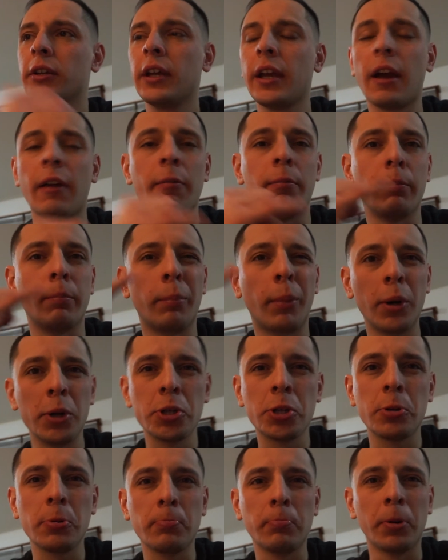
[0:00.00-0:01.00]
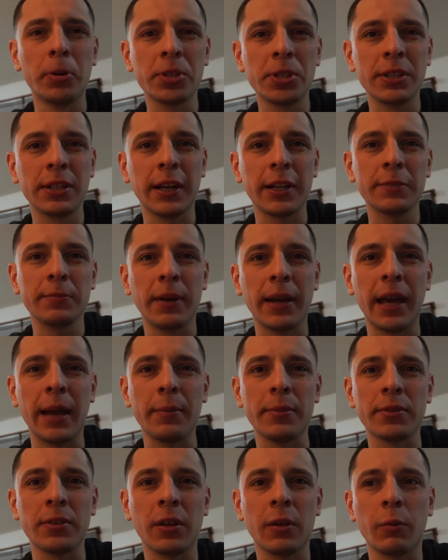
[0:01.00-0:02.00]
have merchandise by
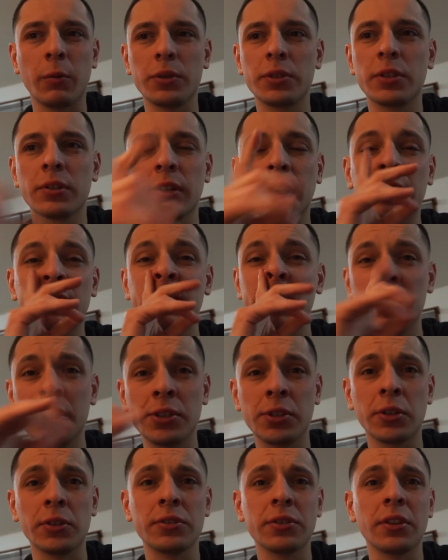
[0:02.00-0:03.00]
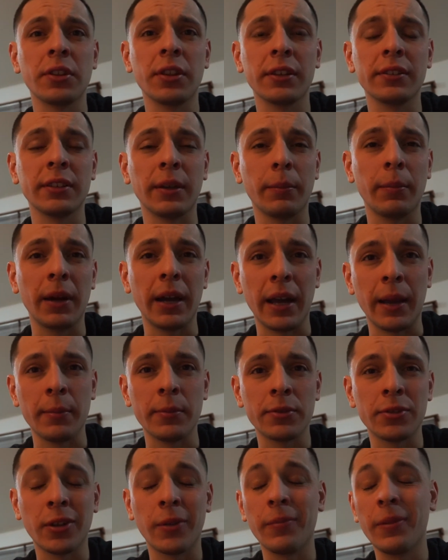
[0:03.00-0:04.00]
Amazon, which is like T-shirts and things like by
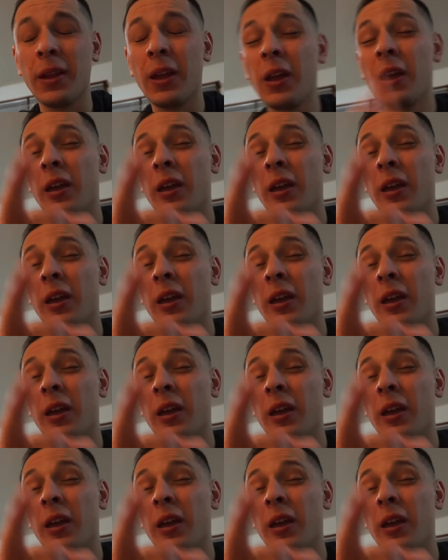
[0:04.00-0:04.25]
Amazon,